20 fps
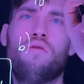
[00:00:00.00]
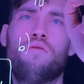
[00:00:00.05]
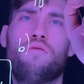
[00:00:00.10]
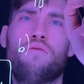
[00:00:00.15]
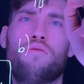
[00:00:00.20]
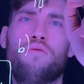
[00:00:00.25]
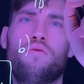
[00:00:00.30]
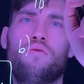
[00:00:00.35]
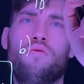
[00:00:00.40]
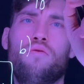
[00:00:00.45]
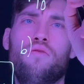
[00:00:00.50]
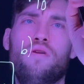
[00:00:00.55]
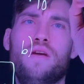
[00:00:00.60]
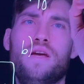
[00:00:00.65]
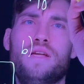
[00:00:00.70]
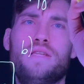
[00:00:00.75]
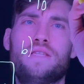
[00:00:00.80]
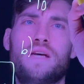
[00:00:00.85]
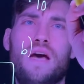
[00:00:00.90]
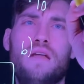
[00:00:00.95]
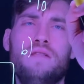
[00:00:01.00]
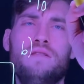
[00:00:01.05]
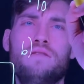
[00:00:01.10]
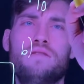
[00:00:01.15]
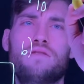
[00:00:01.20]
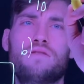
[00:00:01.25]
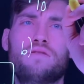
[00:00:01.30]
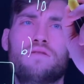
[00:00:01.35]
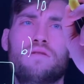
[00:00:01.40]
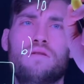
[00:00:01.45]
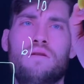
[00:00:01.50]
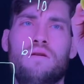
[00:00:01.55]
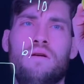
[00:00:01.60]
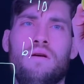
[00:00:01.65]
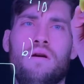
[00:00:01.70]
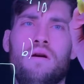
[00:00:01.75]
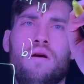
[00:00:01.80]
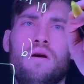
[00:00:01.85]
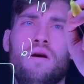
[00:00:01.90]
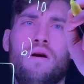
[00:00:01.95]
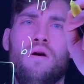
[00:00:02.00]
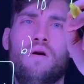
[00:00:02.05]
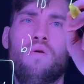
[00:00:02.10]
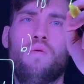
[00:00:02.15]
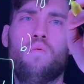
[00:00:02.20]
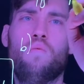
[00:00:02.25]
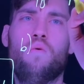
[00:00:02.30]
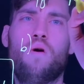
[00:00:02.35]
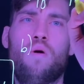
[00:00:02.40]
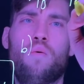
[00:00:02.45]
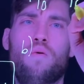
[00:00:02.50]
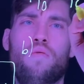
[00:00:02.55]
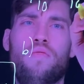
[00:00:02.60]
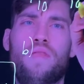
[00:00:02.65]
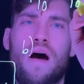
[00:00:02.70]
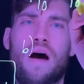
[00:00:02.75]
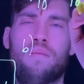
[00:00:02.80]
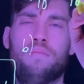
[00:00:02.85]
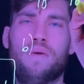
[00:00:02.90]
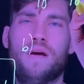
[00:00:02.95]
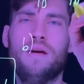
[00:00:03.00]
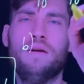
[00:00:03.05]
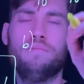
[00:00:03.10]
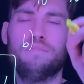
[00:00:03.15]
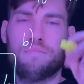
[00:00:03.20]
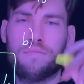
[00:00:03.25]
3/10, what would that be?